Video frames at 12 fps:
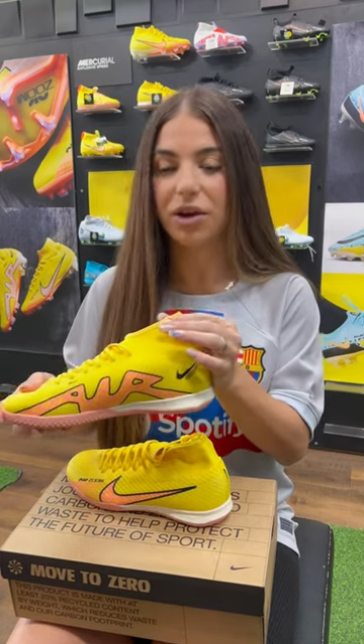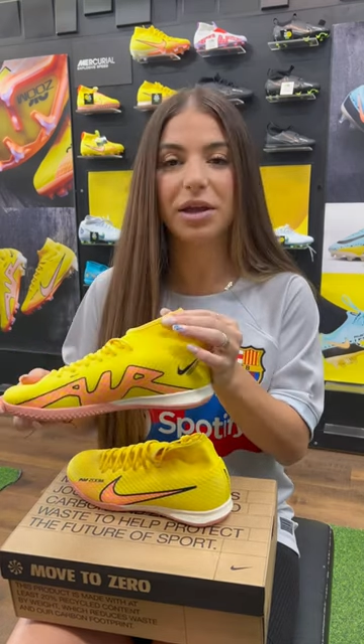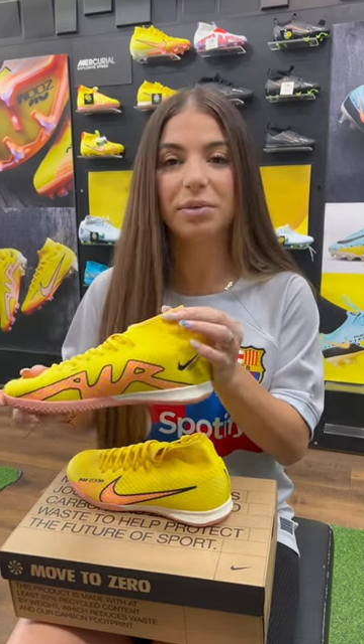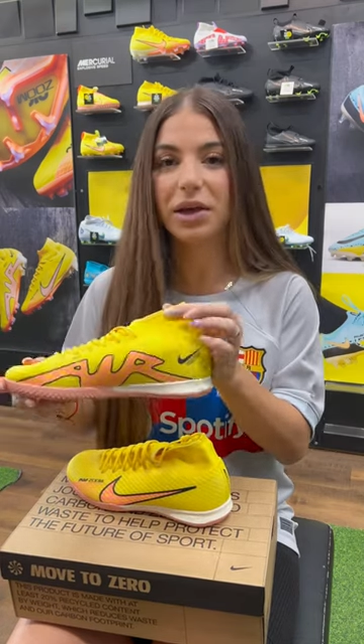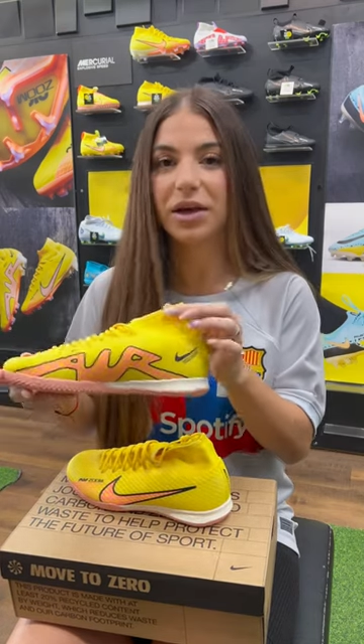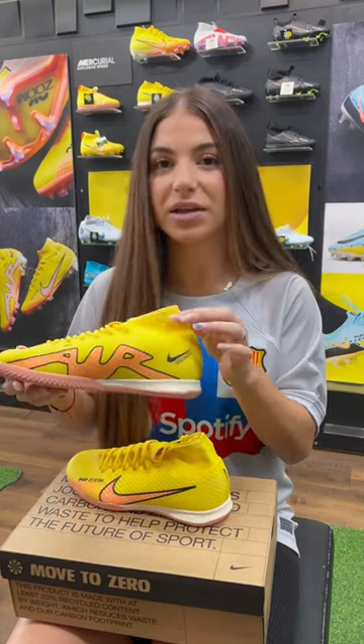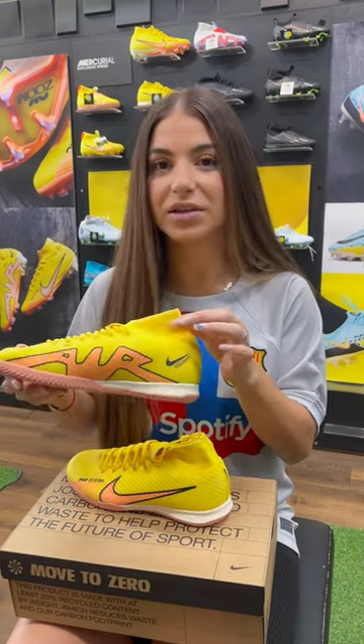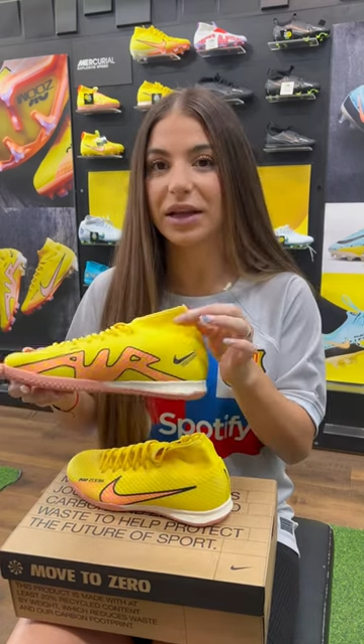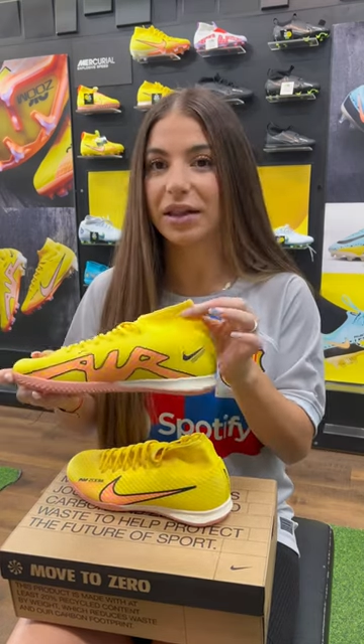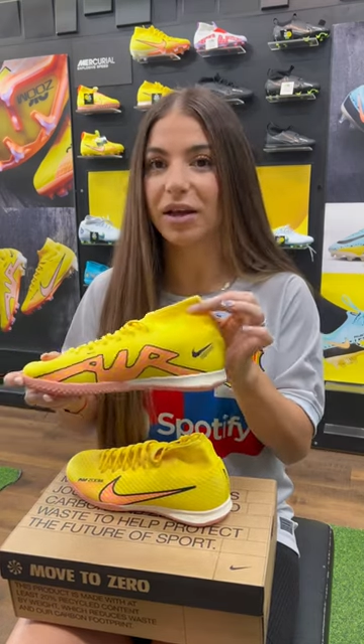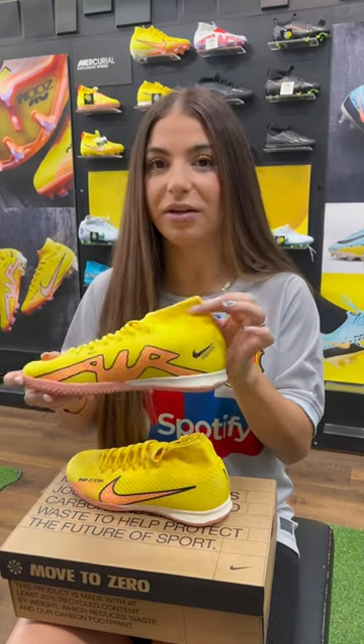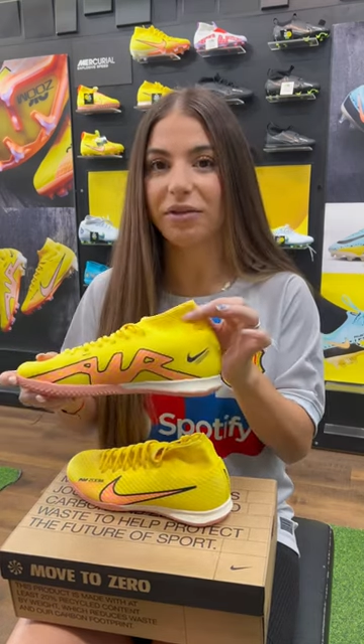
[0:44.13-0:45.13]
great
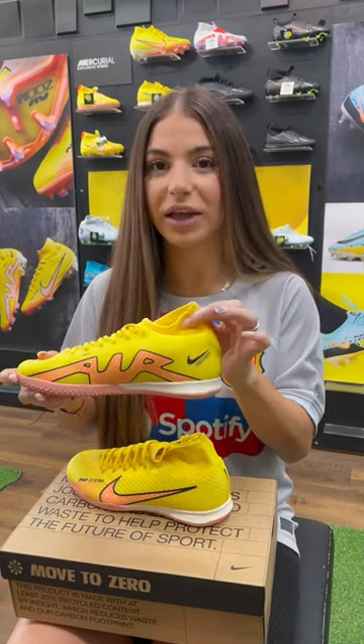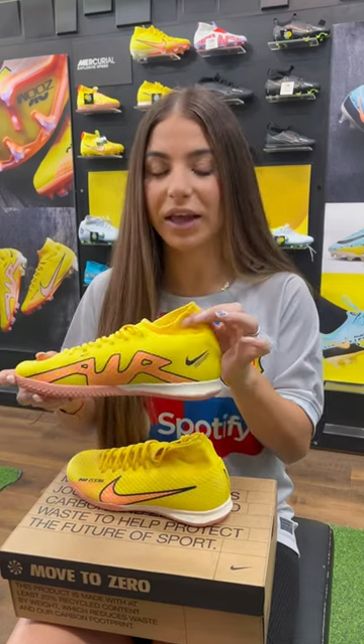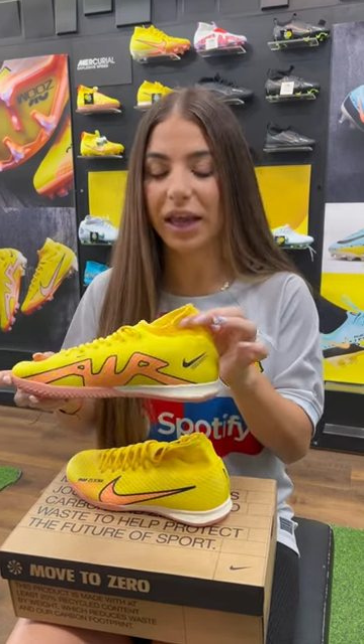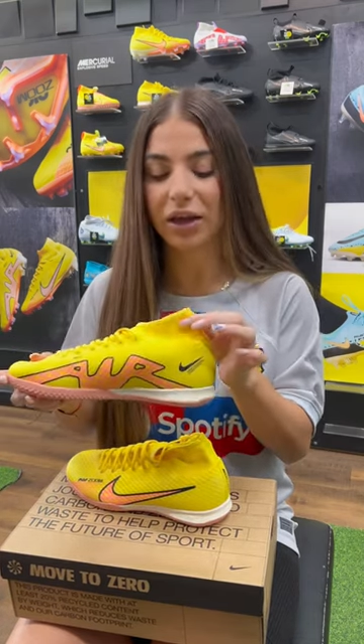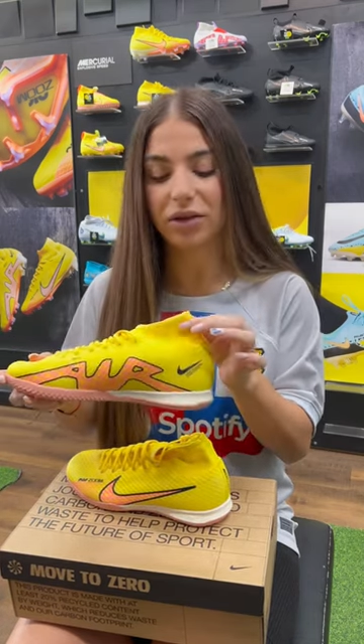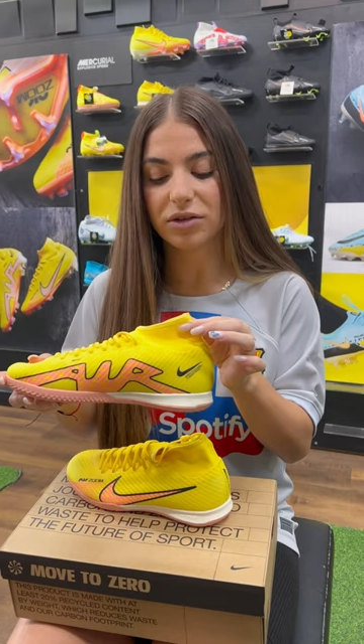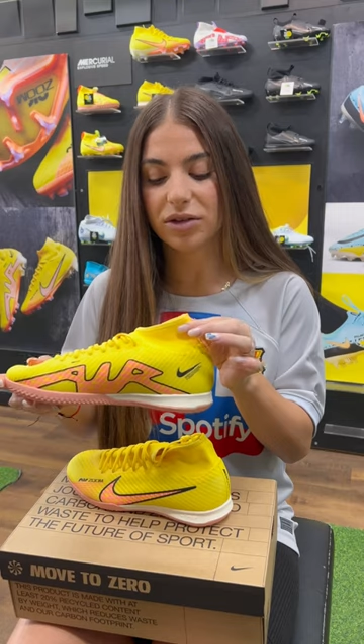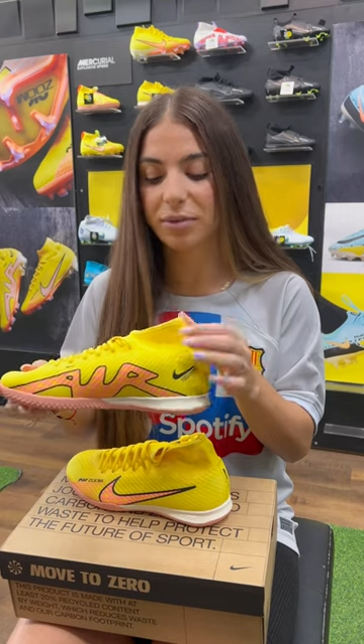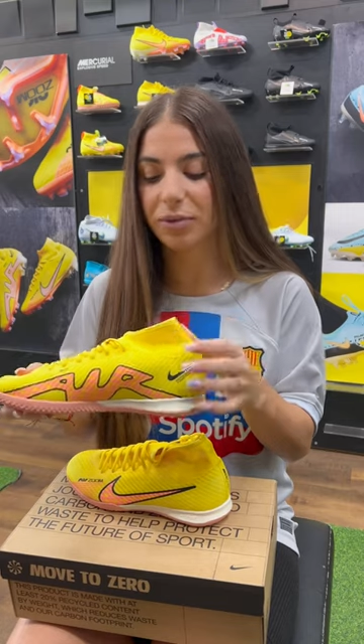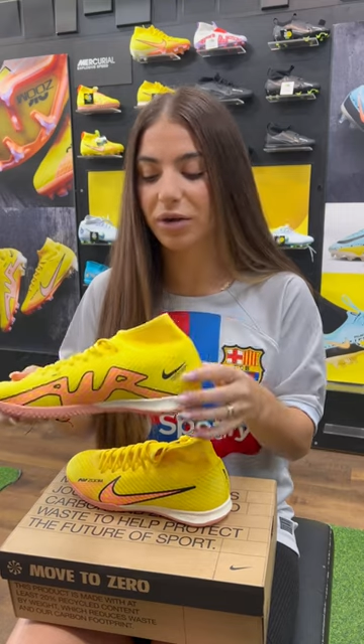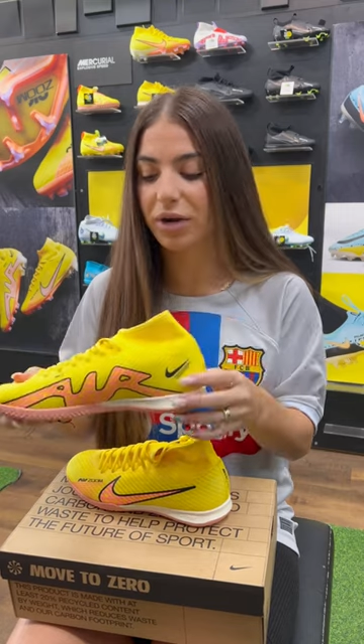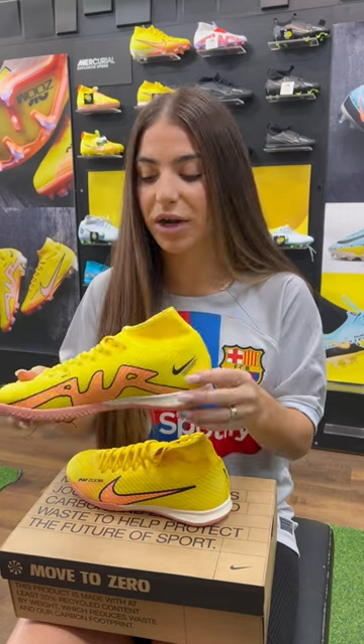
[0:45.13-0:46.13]
because I love like ankle
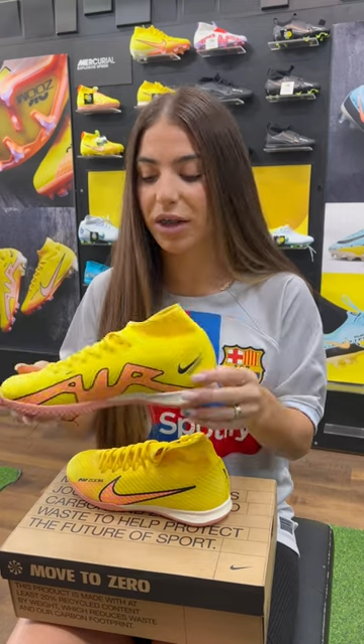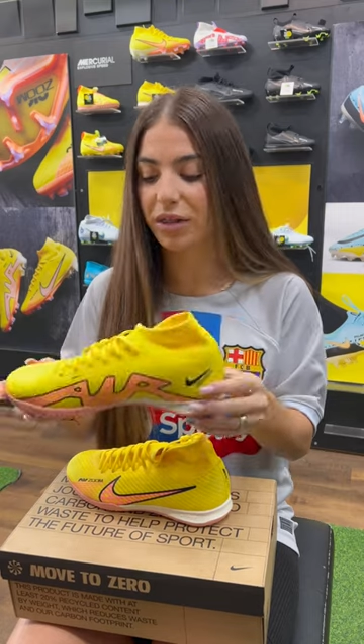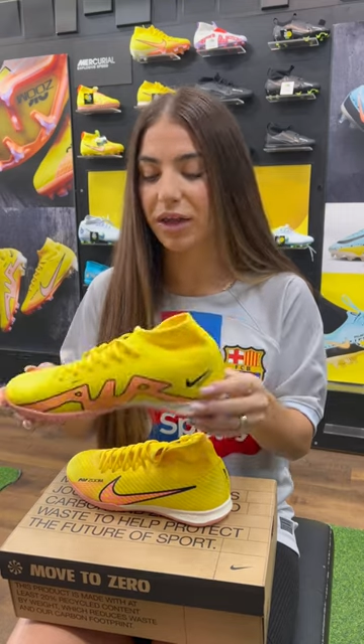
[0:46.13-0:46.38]
support.